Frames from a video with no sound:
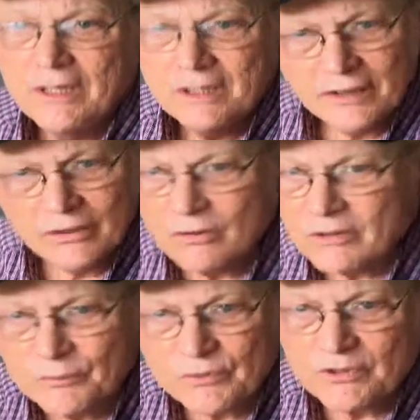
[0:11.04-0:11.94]
Get hooked
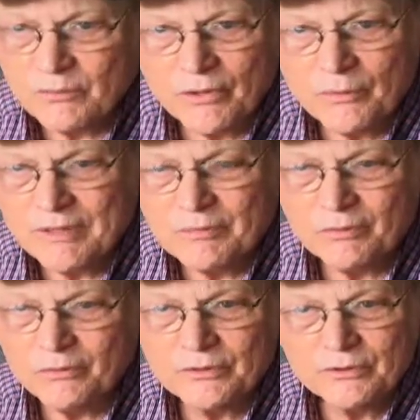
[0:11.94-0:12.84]
up with some other people
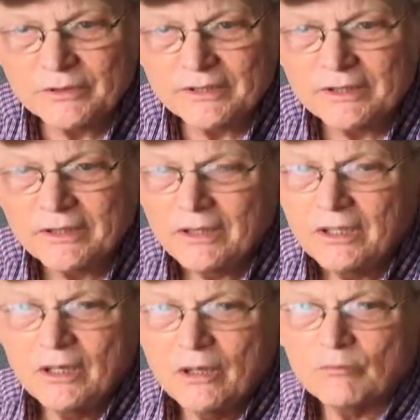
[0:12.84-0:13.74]
who are doing it.
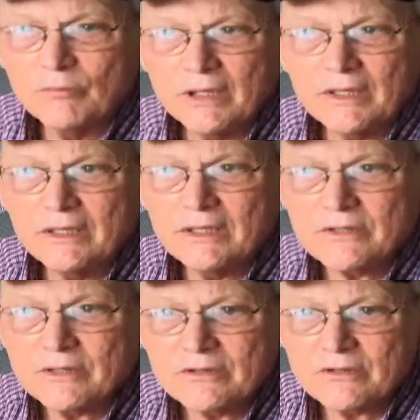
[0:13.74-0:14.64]
But it
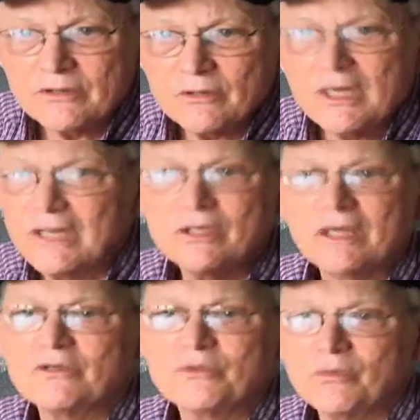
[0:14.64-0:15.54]
isn't, you can't
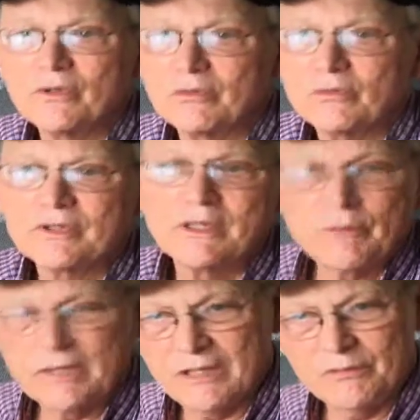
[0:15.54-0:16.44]
change the world at one time.
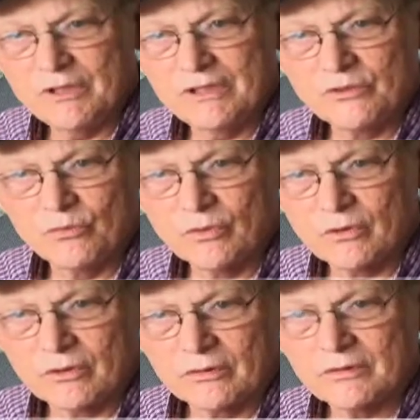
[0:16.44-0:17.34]
We can't even change the
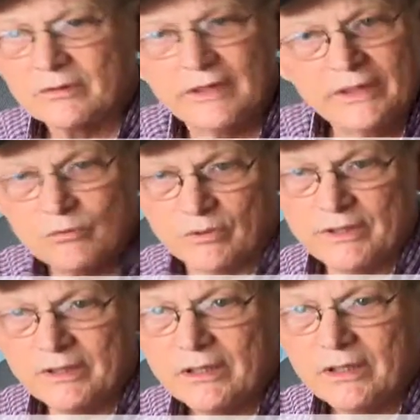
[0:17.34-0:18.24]
world
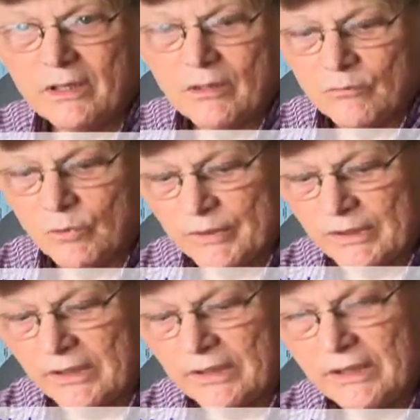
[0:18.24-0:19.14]
anyway. But we can
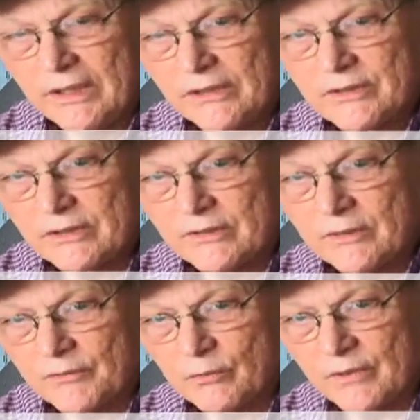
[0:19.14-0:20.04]
get engaged in
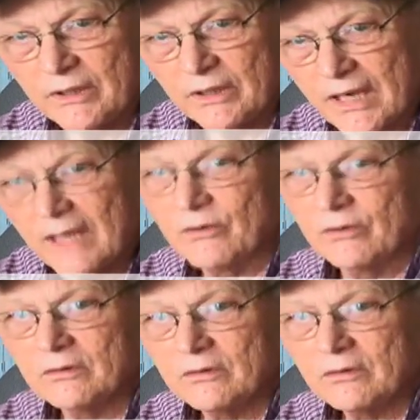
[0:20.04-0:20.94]
something we can
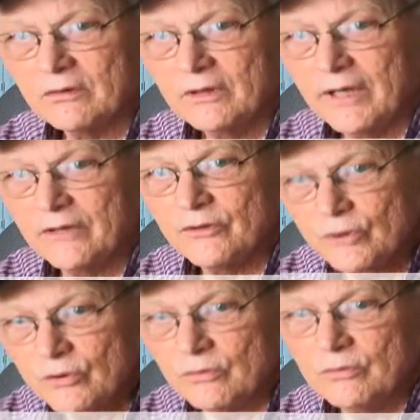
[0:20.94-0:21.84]
handle and
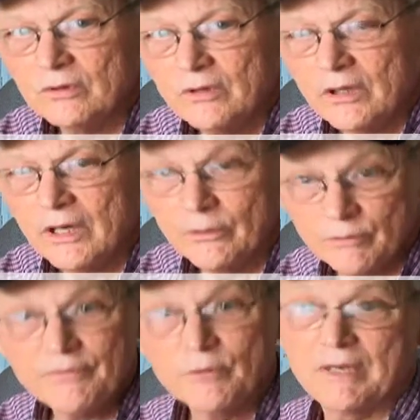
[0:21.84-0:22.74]
do, and that we
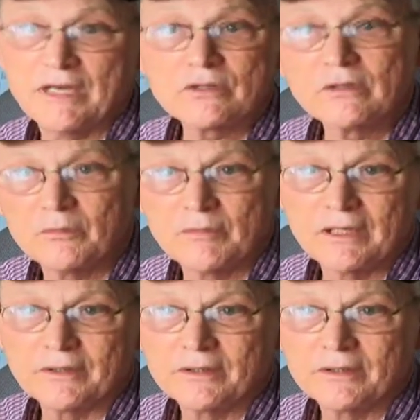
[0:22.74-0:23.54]
feel passionate about.